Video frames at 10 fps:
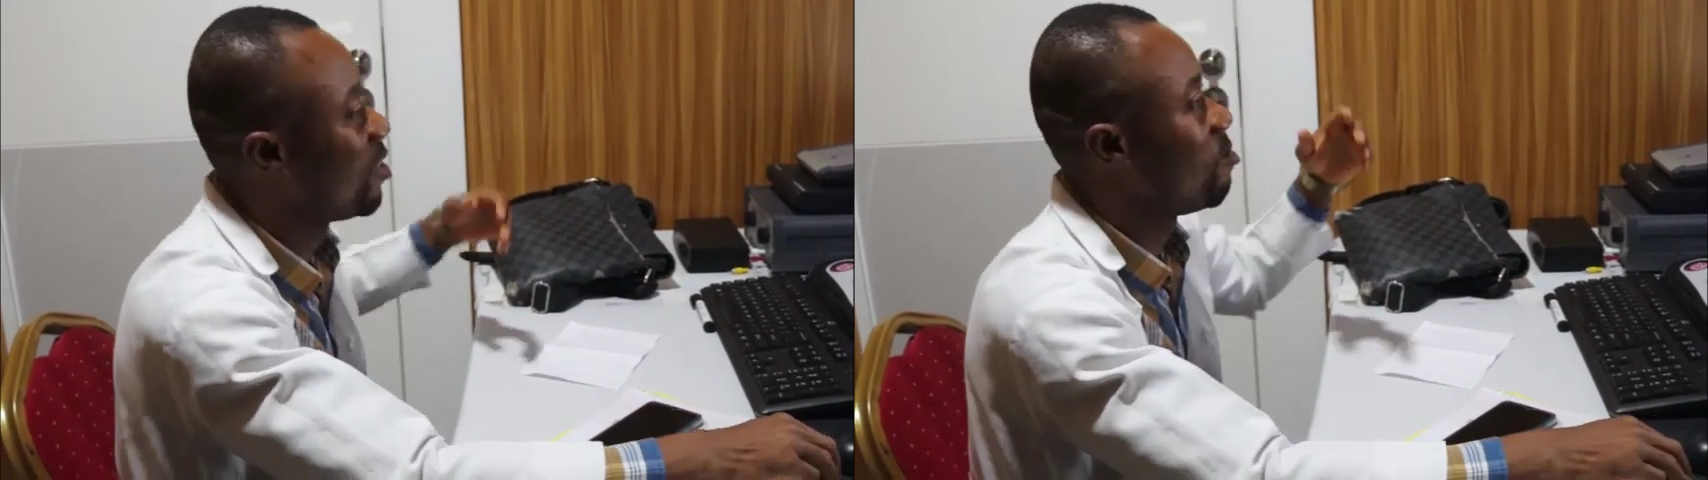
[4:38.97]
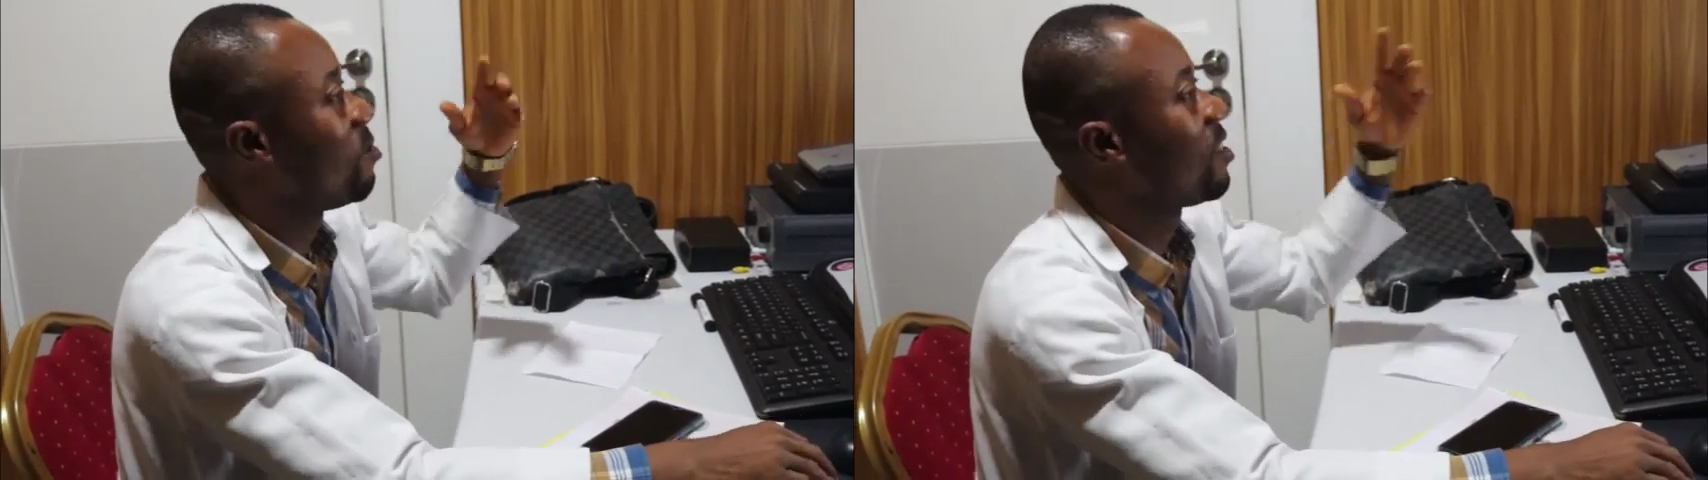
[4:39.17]

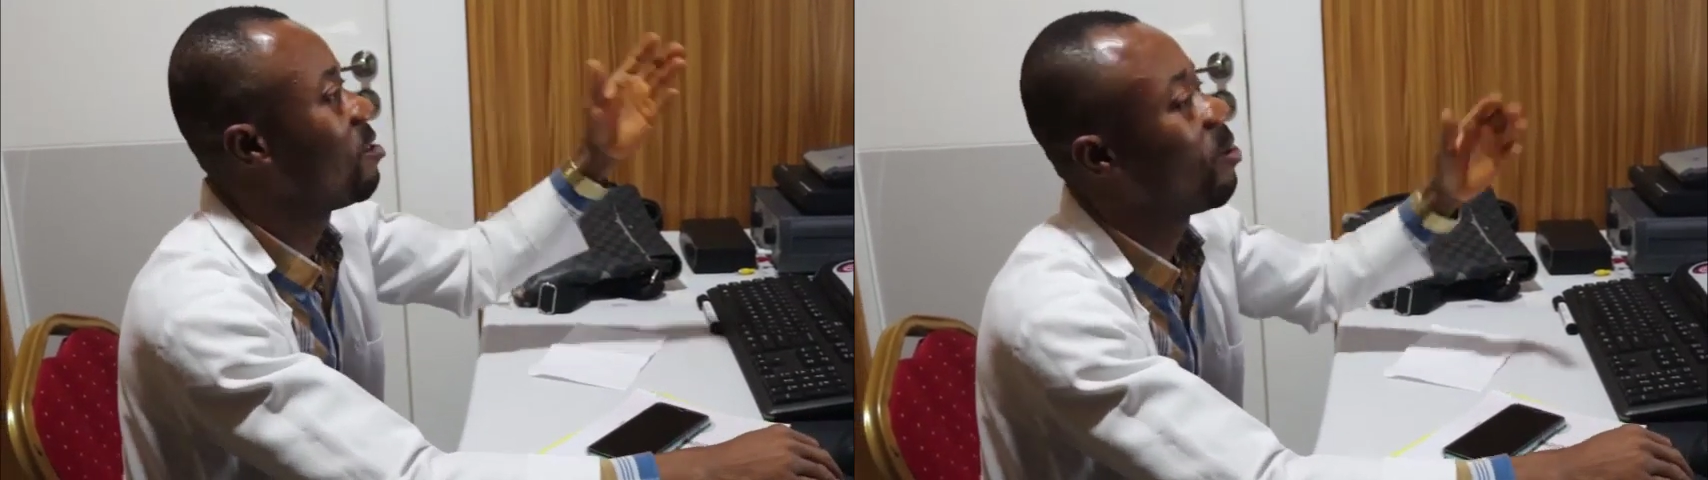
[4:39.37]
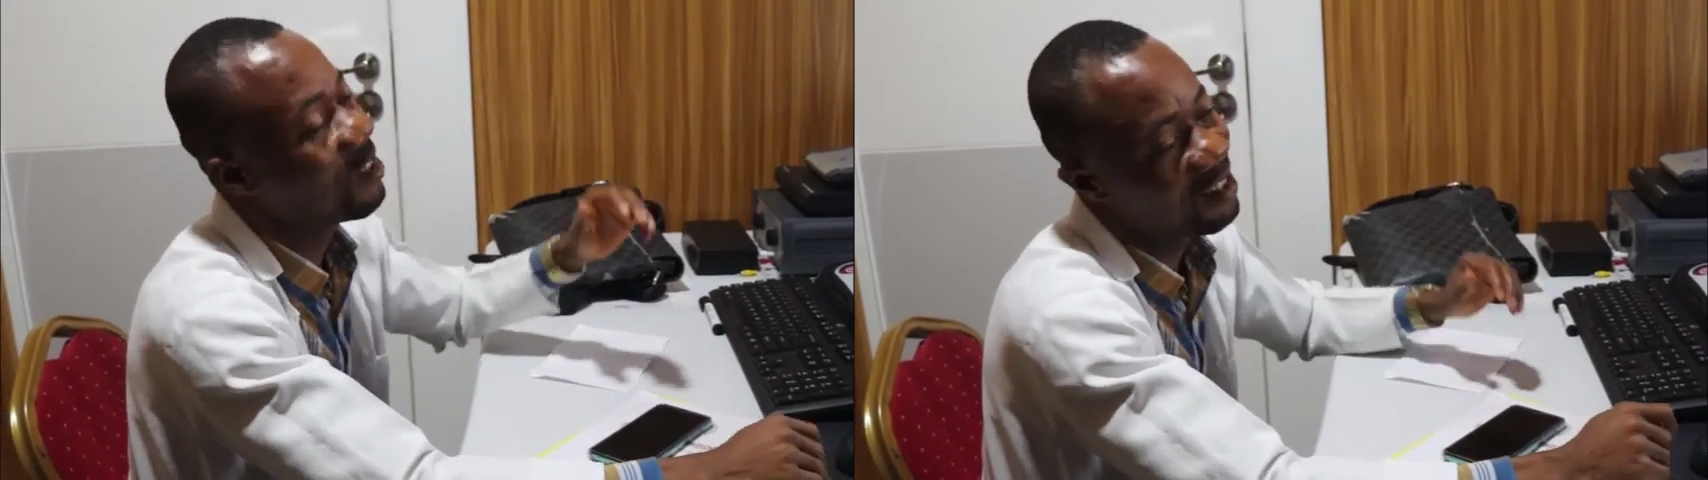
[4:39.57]
you
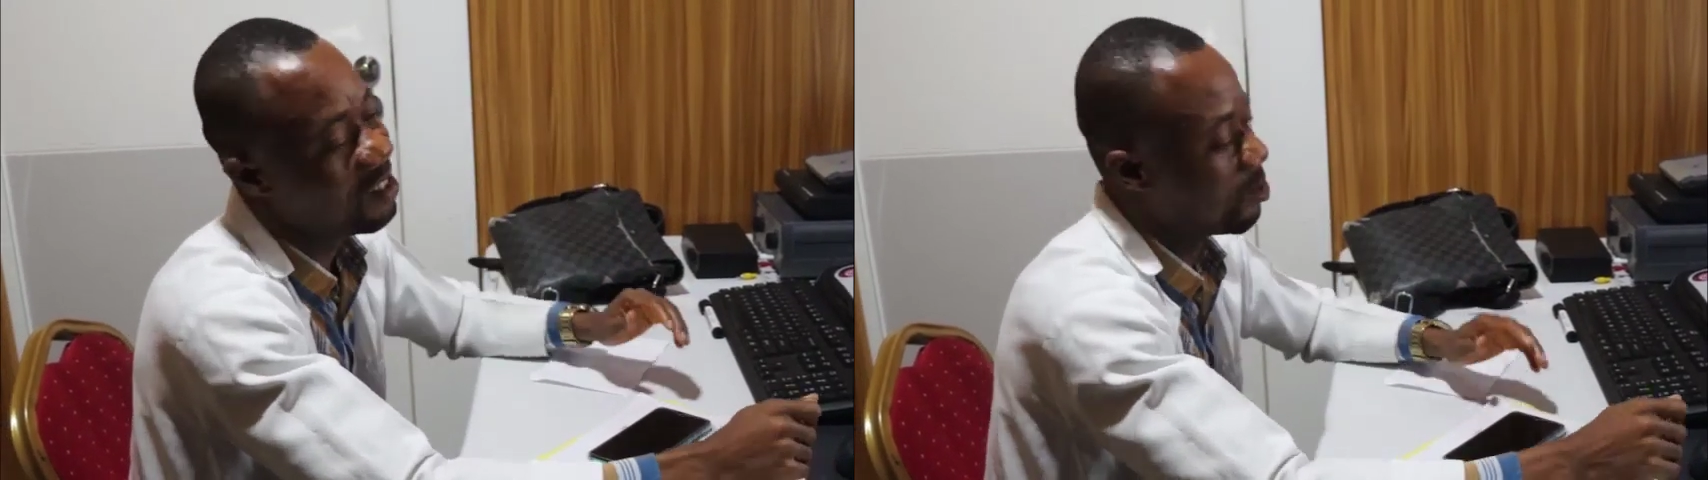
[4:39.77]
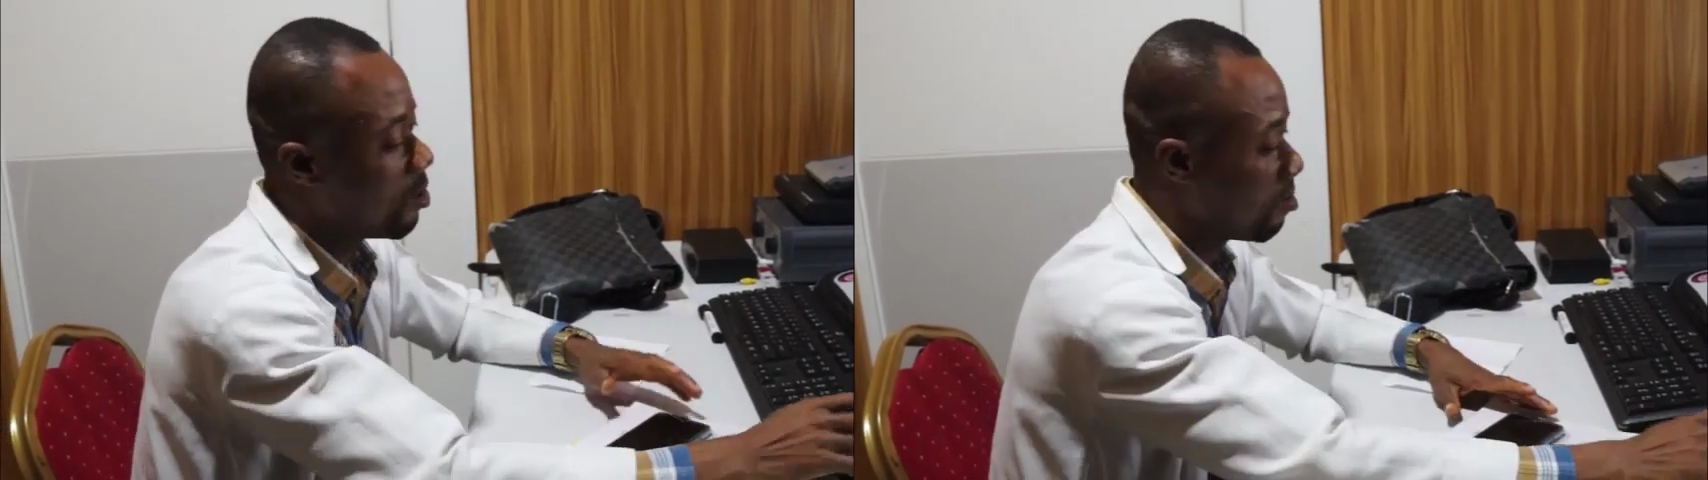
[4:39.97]
see what
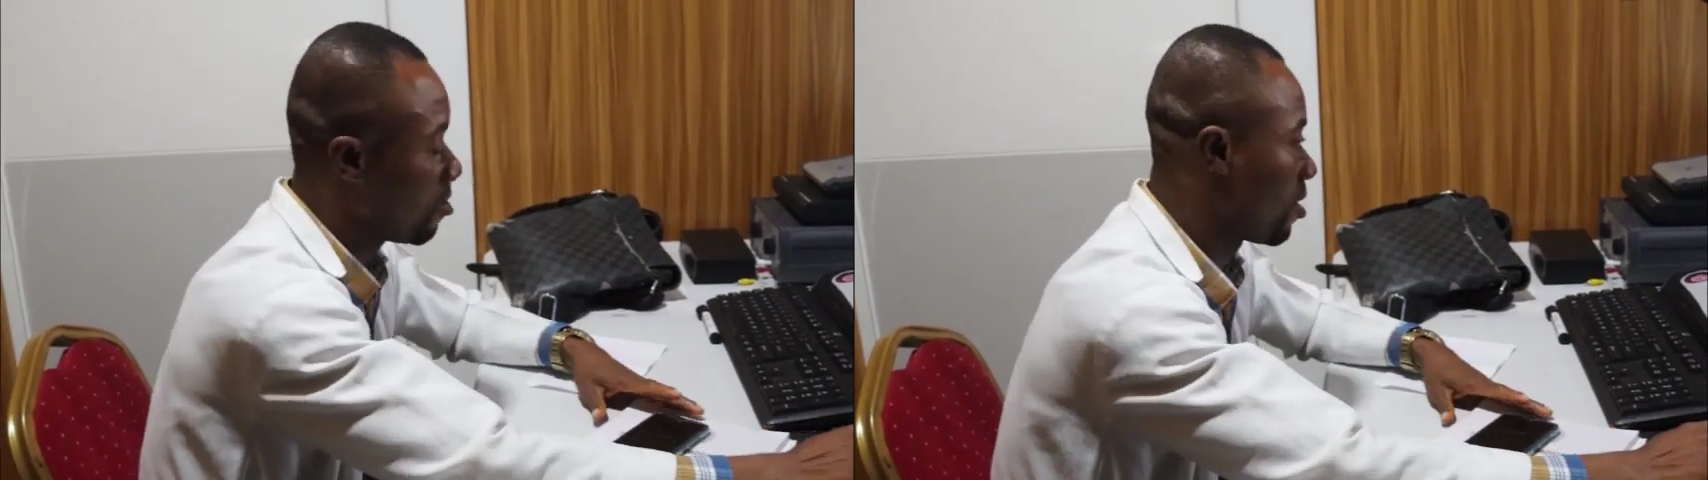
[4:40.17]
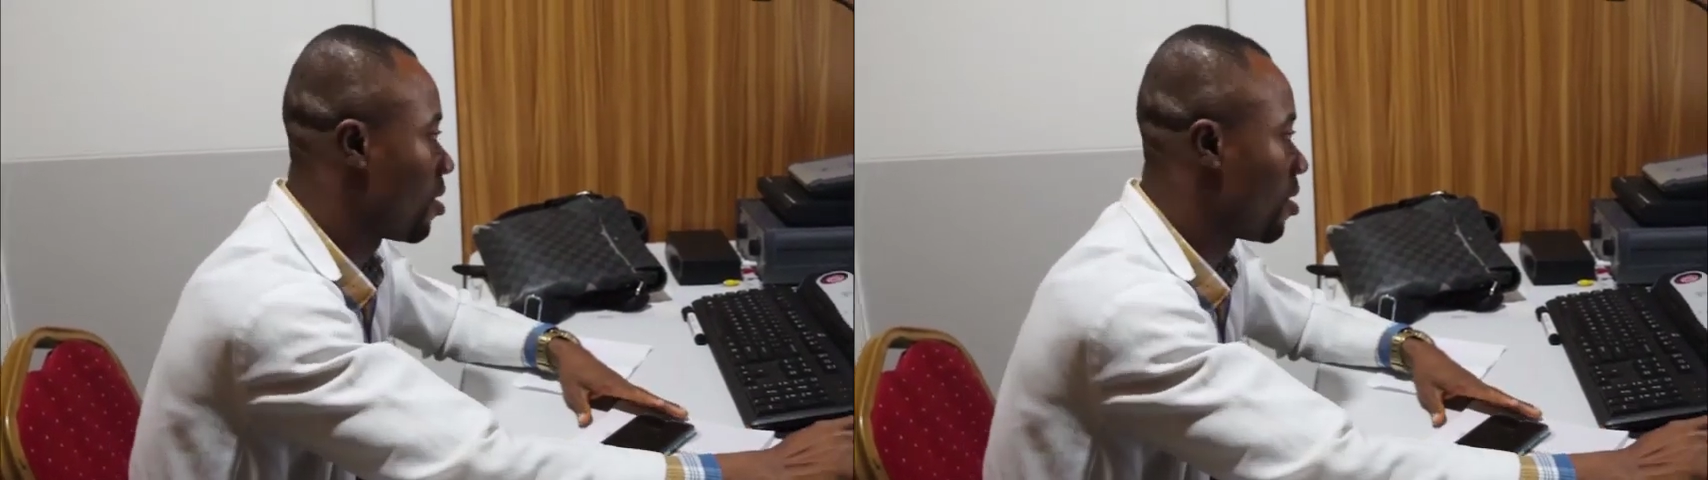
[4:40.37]
is wrong